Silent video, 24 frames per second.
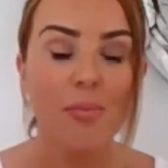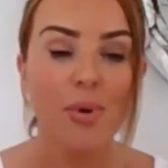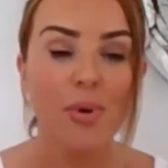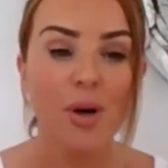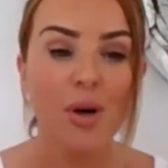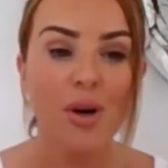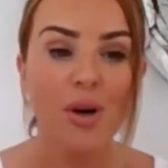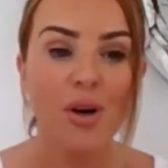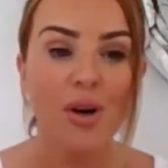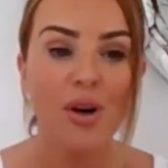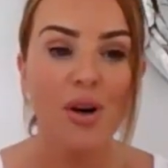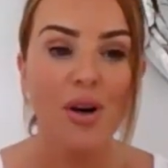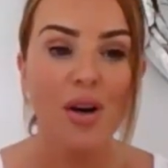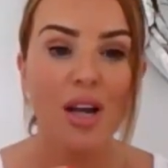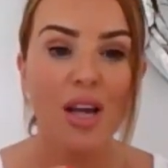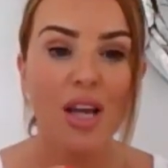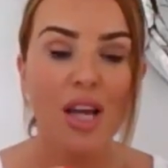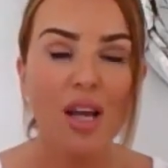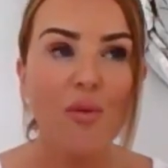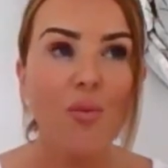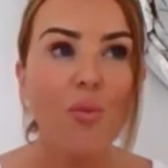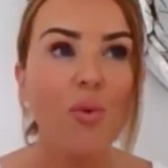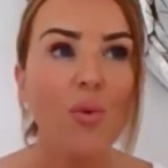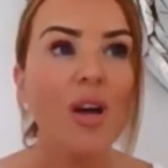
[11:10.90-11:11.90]
But
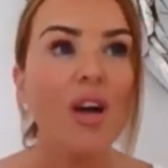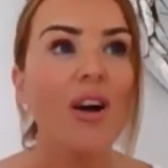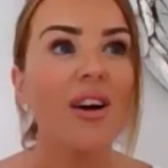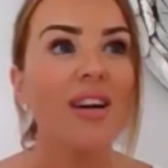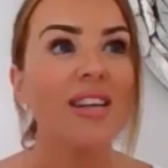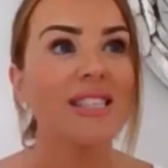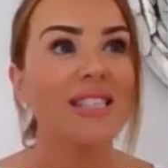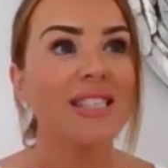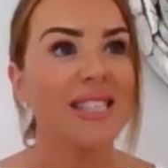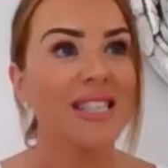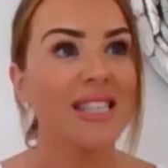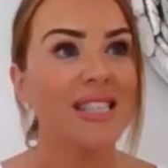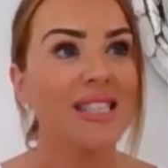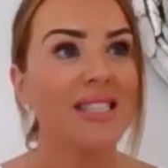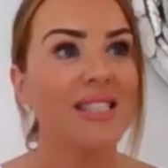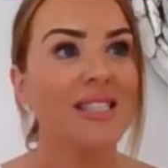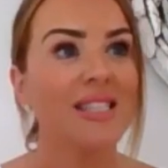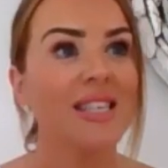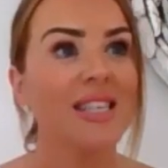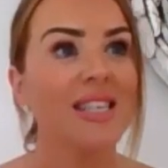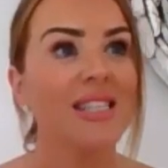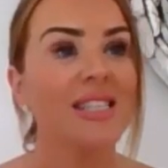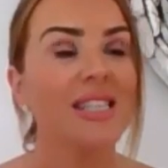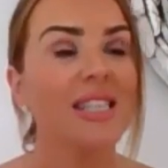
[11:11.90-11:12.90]
if we are
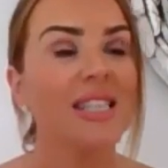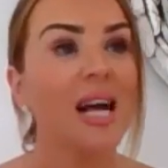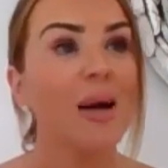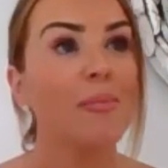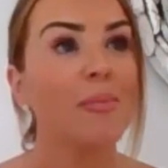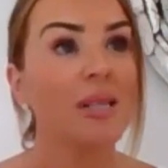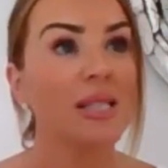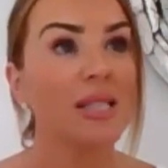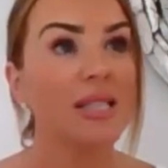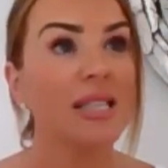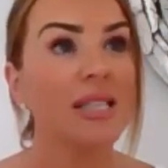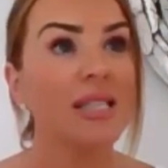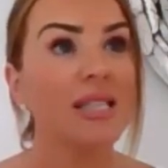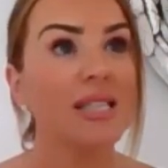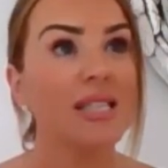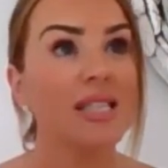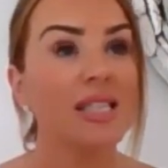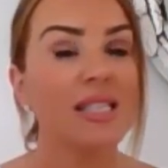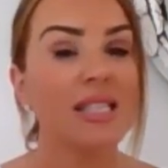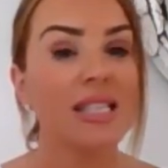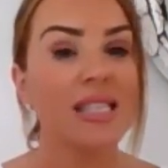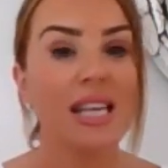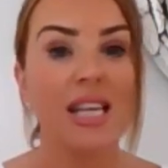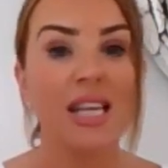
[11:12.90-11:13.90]
consistent and
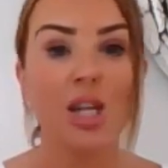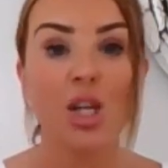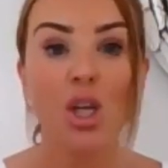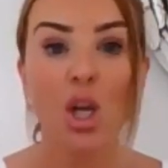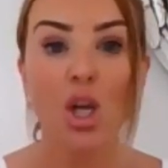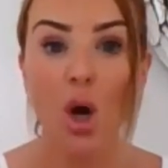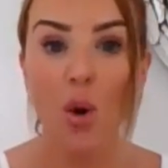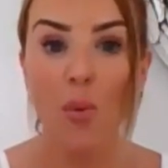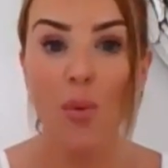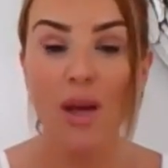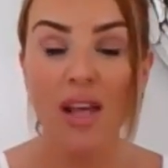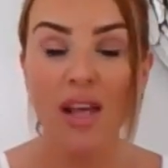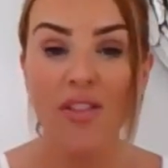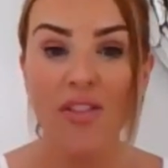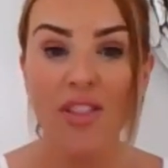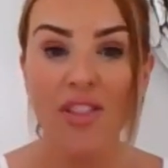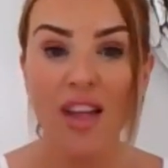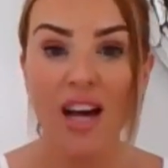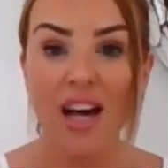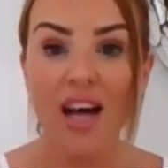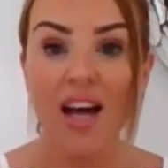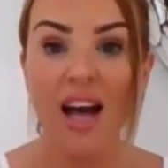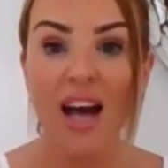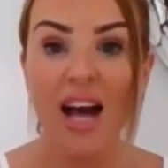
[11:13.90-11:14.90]
persistent in knowing
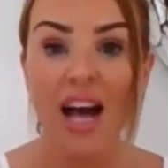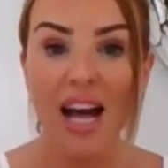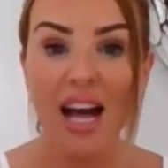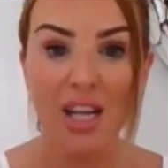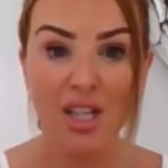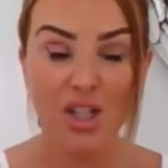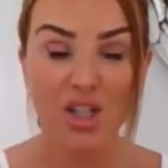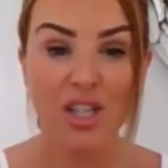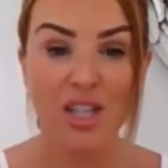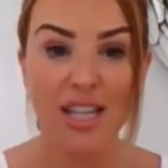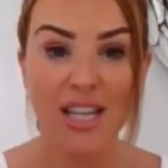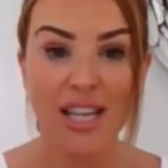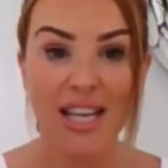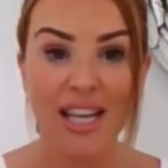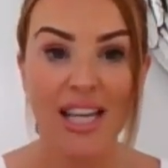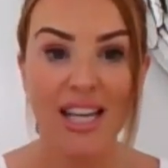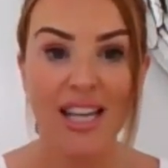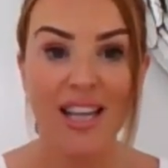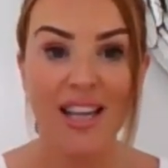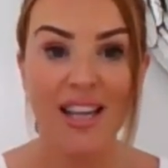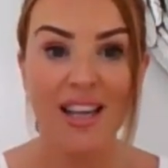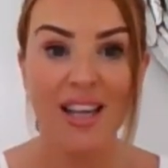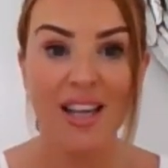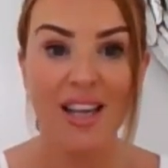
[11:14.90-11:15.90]
that
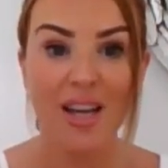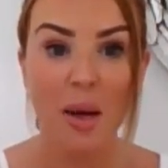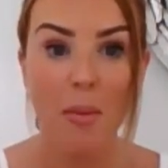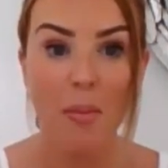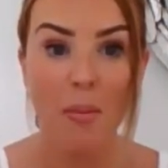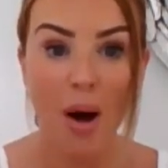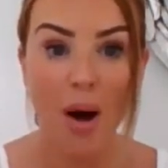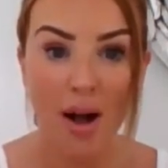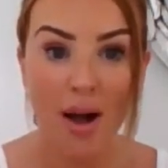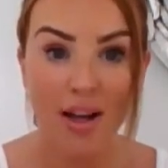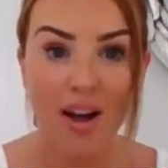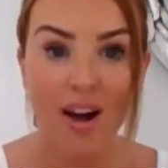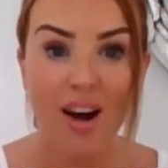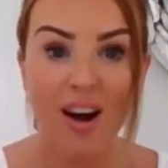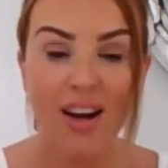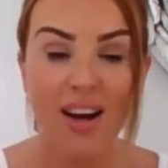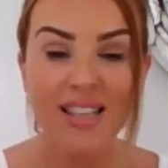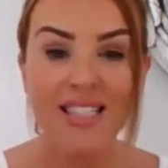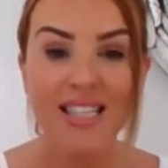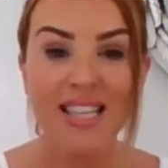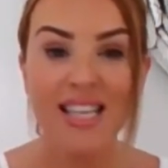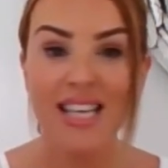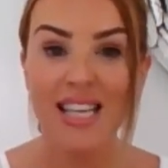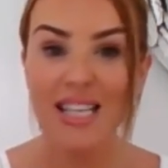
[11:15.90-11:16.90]
actually my
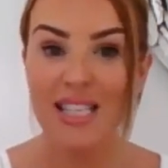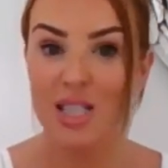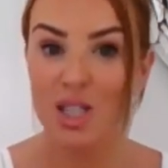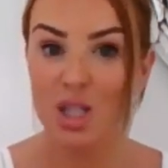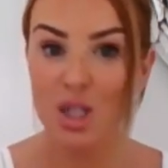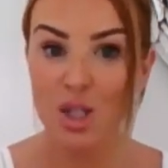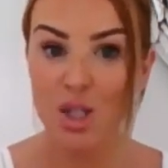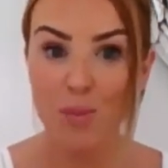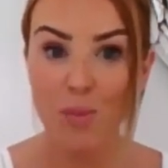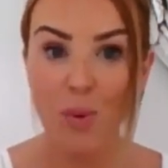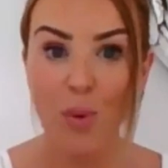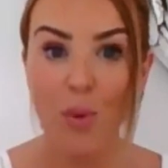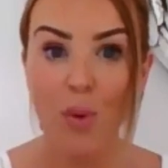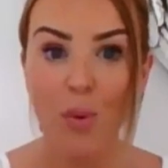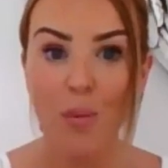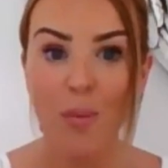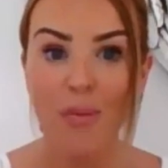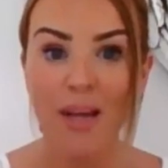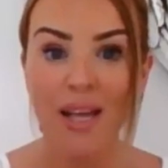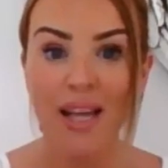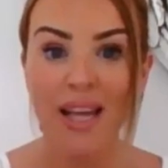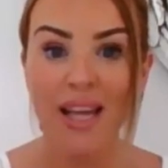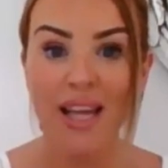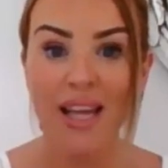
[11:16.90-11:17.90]
guides are here to support
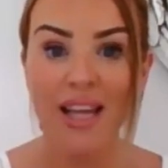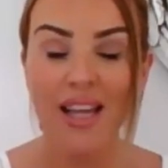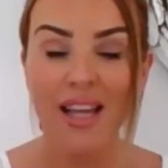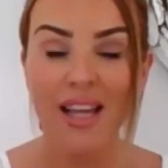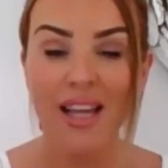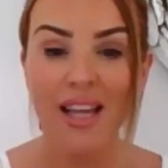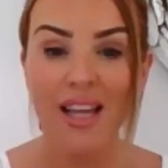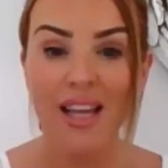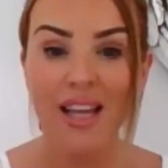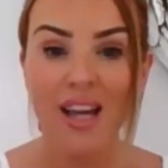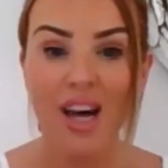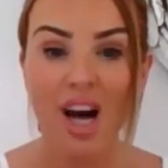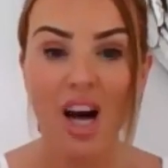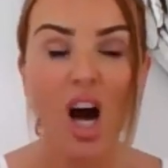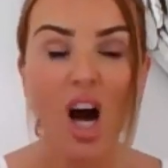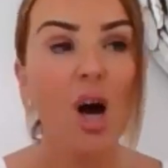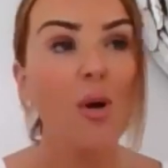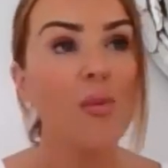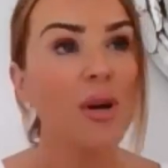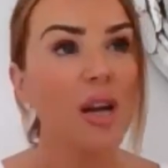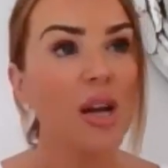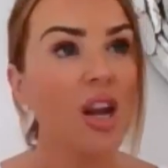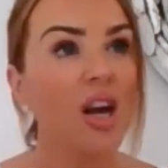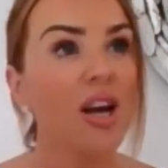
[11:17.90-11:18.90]
me, I
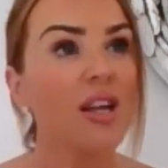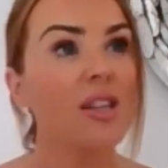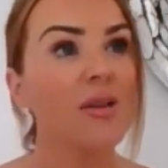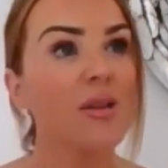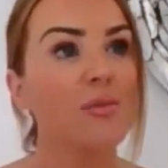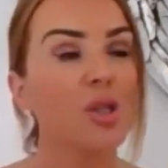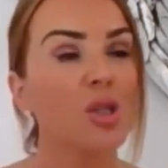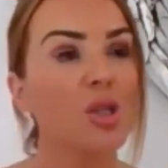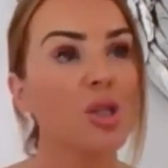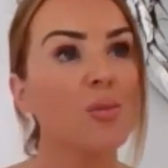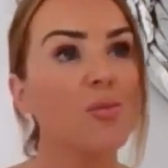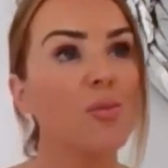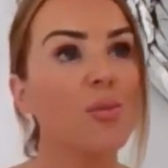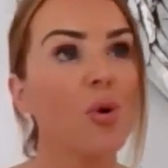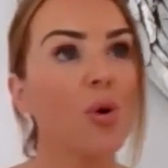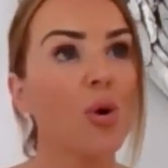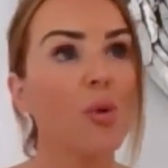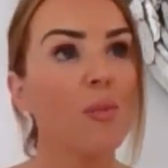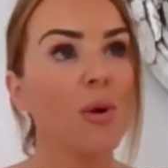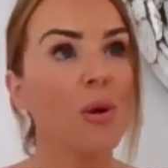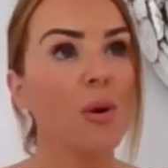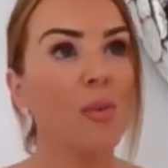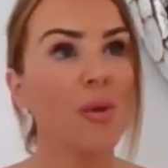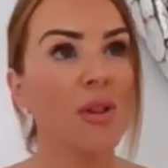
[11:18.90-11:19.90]
would like them to
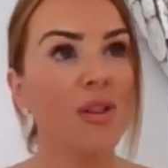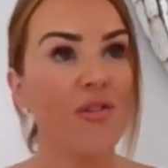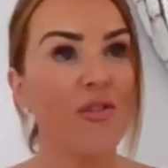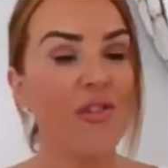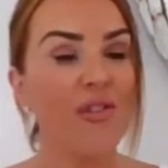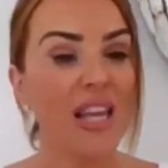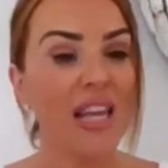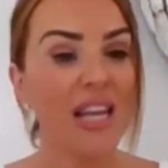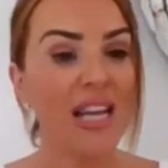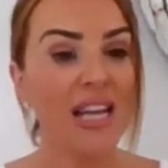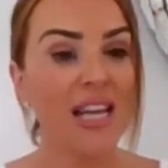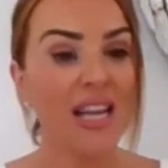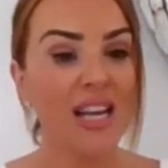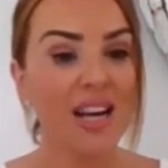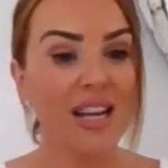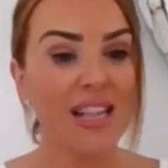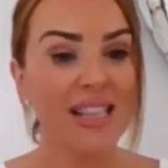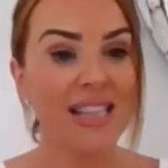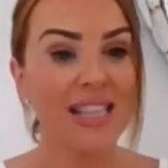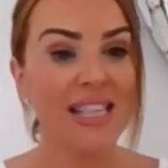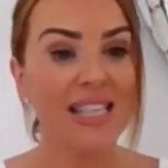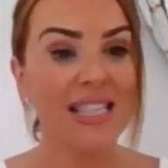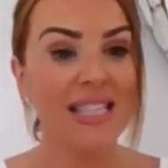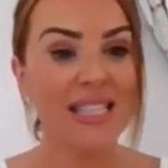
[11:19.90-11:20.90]
support me with feeling
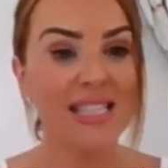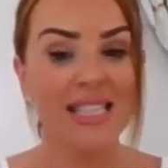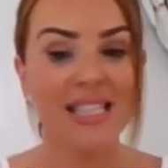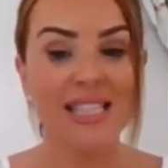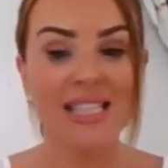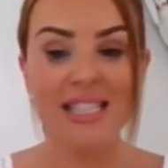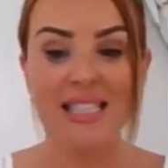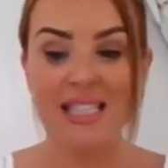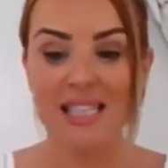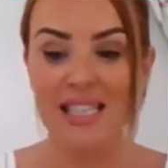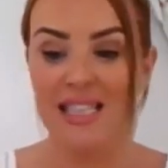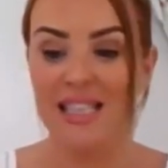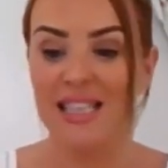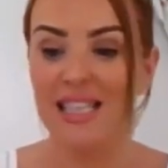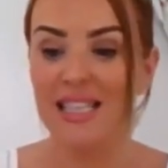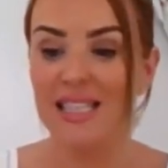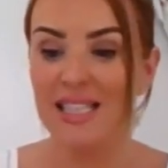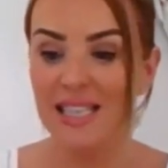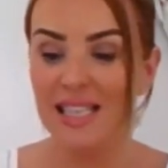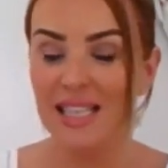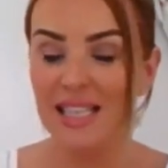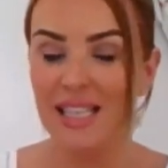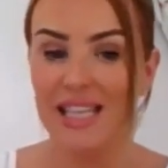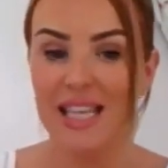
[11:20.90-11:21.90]
like this, this, and
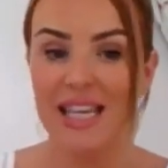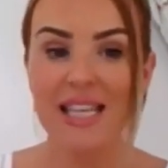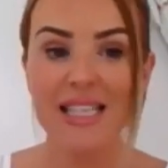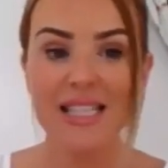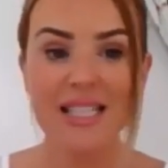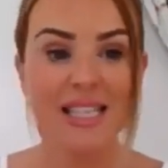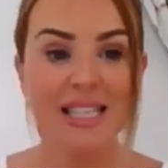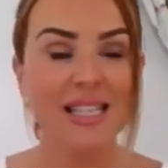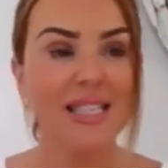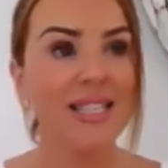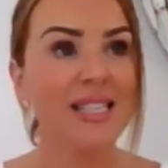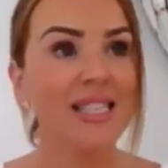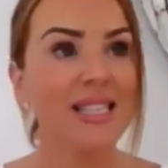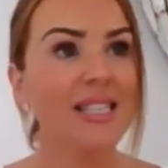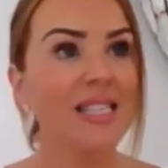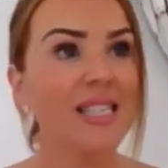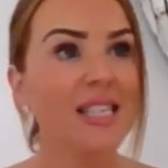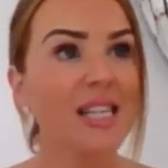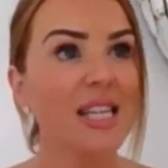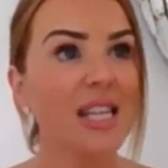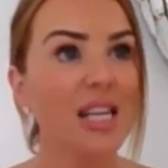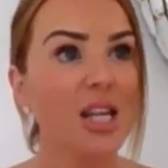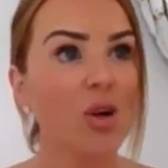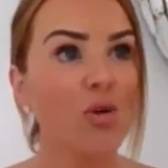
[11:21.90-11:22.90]
this, and this
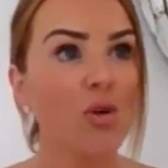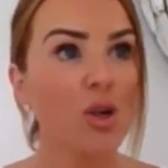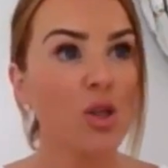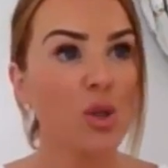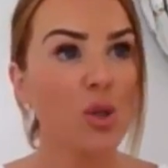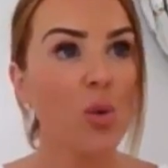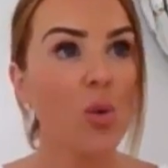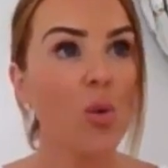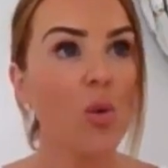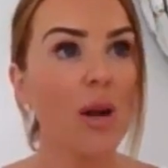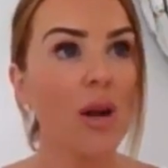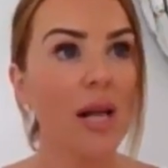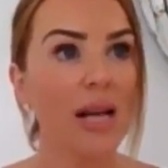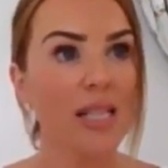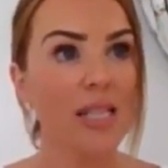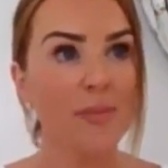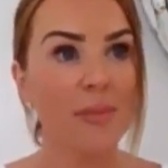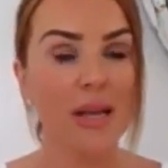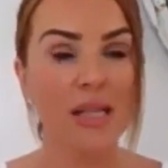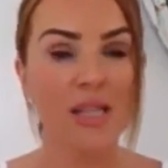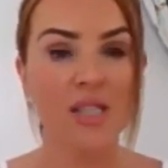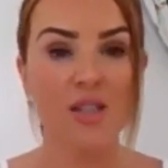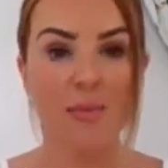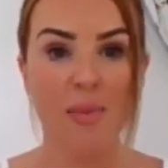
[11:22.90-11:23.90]
consistently across all
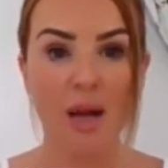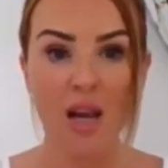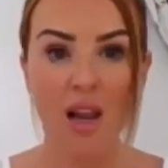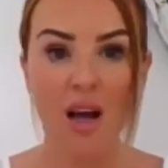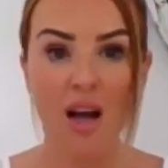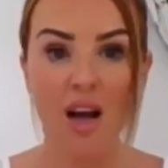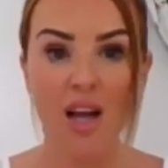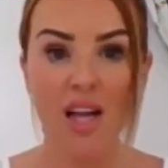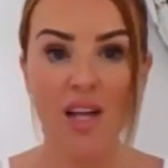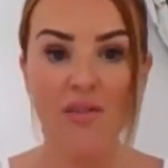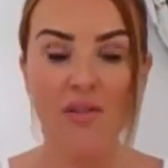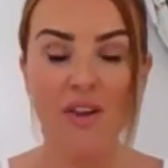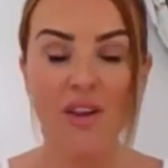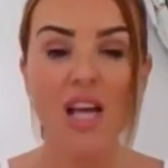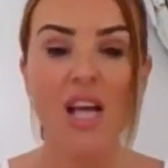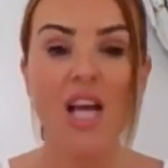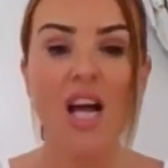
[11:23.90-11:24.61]
aspects of my life.